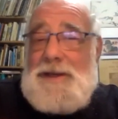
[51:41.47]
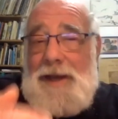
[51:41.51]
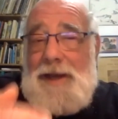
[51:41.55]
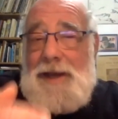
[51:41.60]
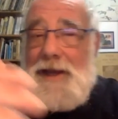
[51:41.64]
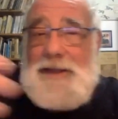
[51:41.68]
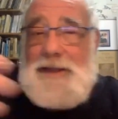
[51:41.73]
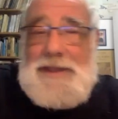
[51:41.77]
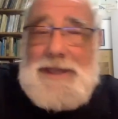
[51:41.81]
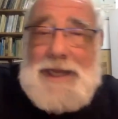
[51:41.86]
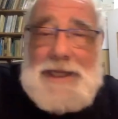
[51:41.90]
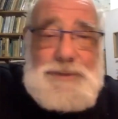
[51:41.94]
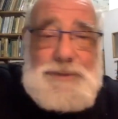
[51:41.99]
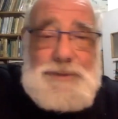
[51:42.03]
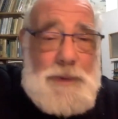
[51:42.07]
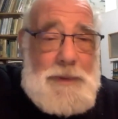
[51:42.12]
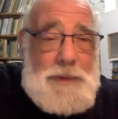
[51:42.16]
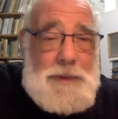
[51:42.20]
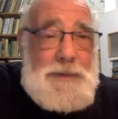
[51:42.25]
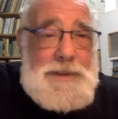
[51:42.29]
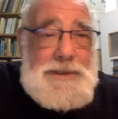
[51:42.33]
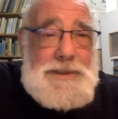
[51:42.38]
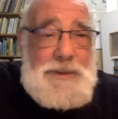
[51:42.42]
I think that's one
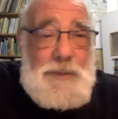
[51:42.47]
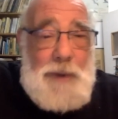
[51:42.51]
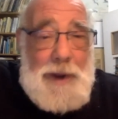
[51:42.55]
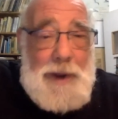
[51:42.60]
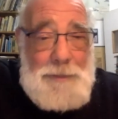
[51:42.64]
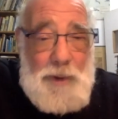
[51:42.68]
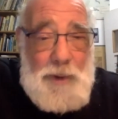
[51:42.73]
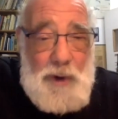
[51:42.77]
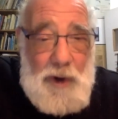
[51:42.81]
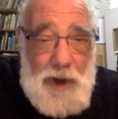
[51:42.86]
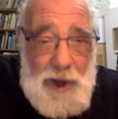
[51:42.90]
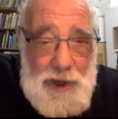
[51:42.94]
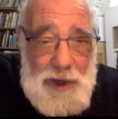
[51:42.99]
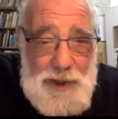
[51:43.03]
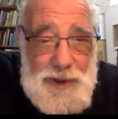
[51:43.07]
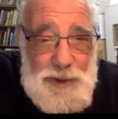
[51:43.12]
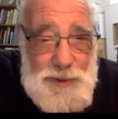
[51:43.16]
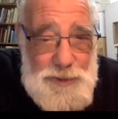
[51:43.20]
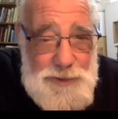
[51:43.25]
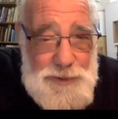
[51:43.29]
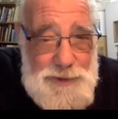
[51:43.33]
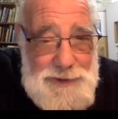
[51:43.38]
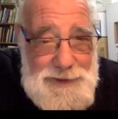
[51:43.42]
reason why
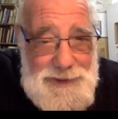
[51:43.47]
Morocco